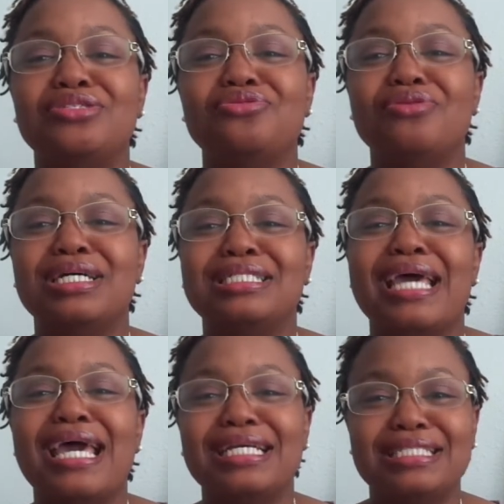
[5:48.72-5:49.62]

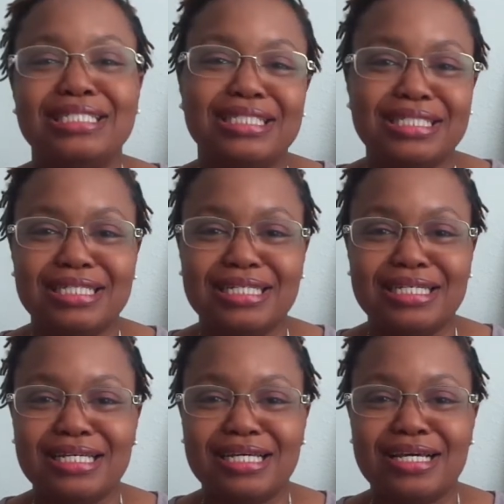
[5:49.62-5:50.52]
attach
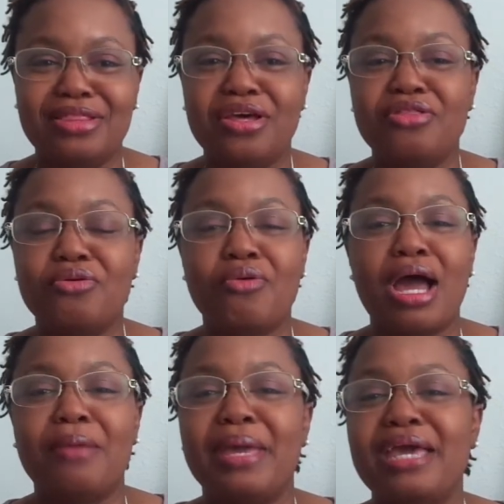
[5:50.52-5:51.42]
another
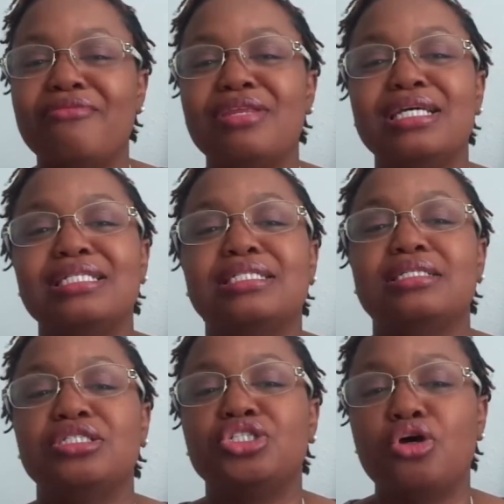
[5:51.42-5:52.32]
crime. Evidence
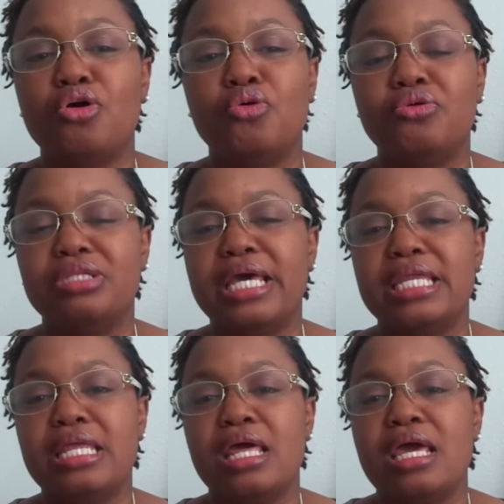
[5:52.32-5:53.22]
showed that
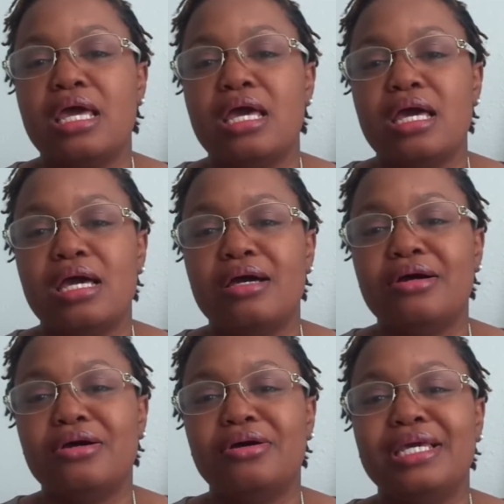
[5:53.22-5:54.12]

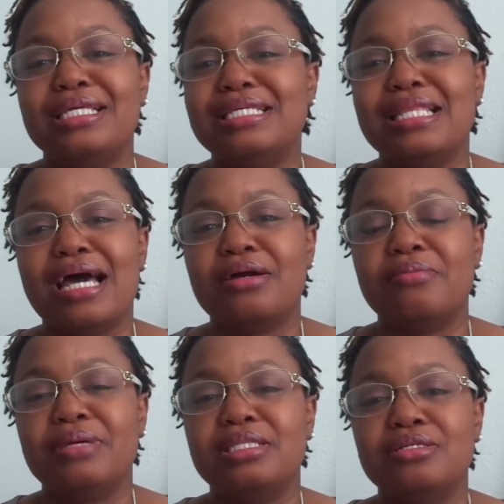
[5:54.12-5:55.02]
he did not
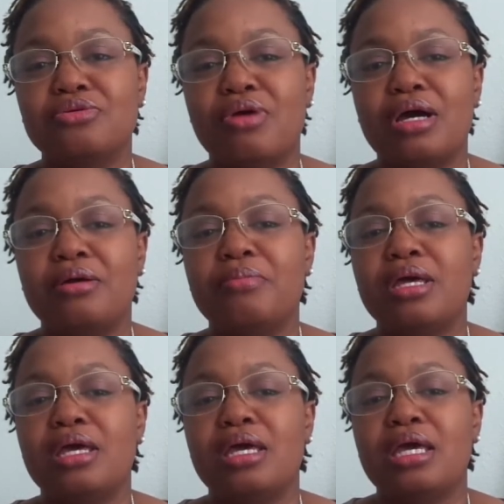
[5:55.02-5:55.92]
commit this crime,
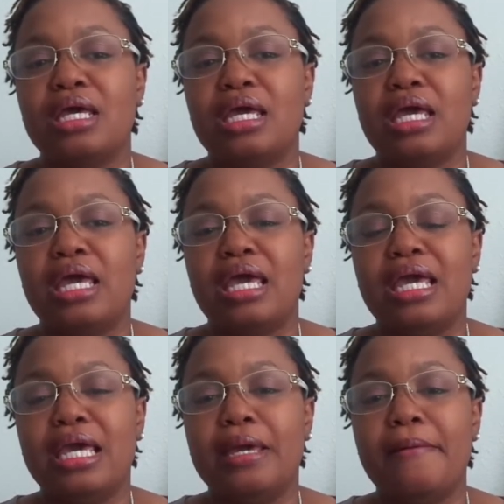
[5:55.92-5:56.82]

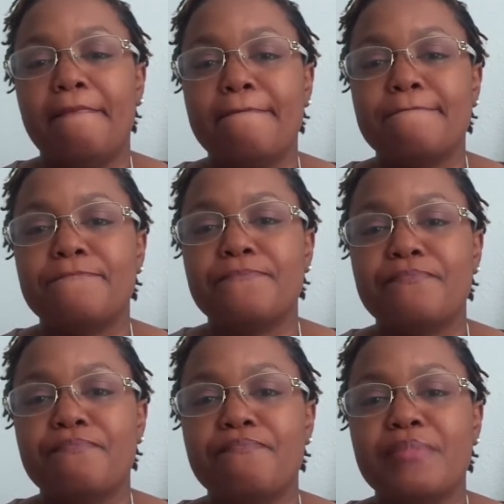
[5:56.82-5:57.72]
and
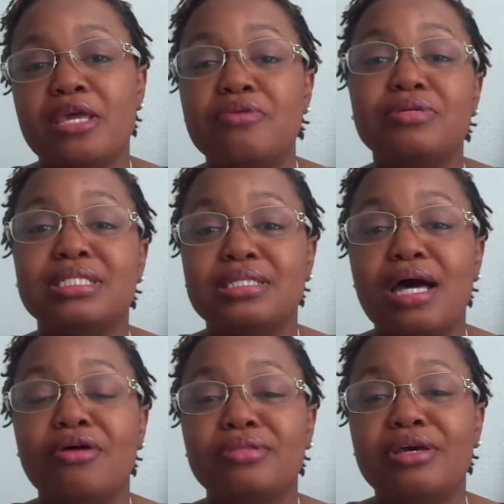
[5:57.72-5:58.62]
he was
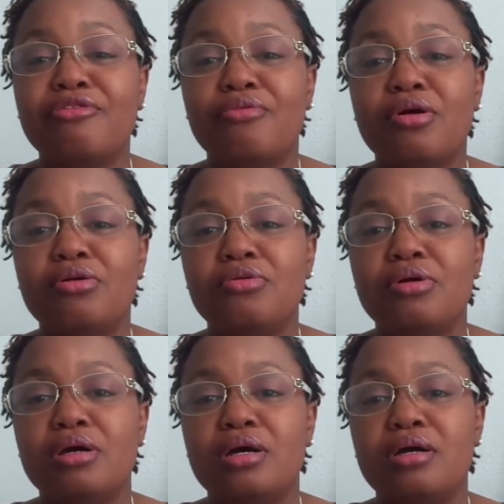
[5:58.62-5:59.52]
on death row,
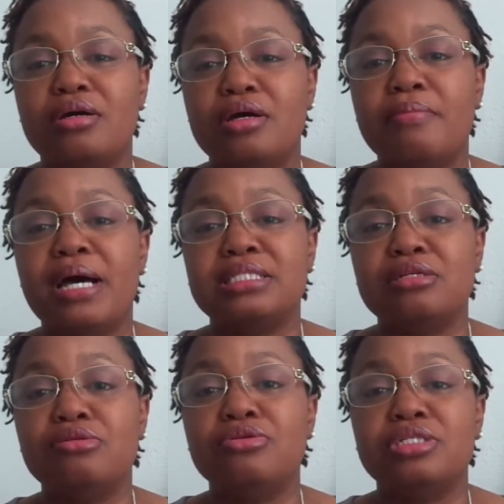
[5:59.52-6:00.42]
about to
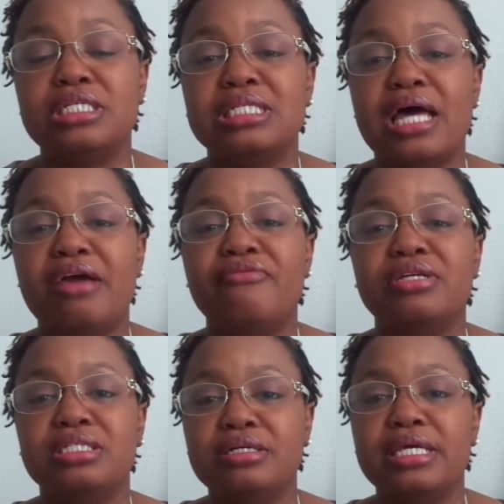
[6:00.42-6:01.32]
lose his life
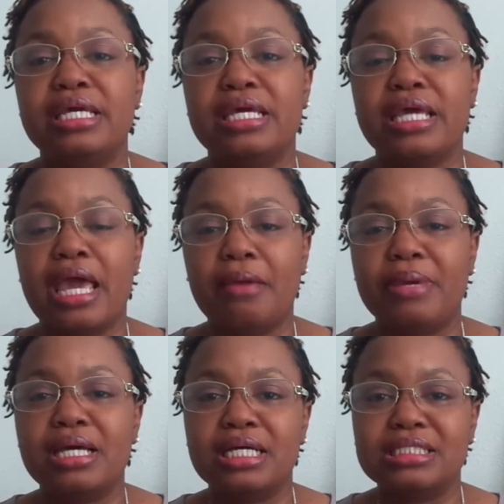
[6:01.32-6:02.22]
until he came in
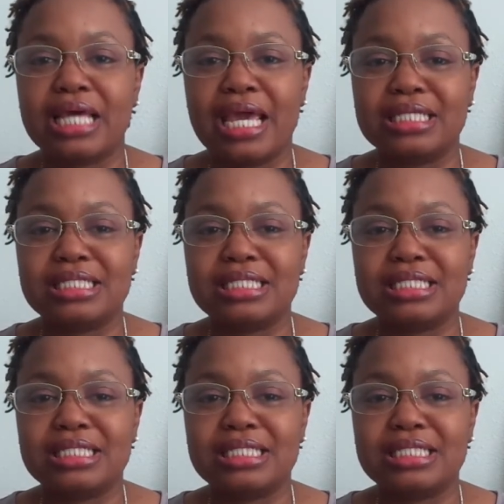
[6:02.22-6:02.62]
contact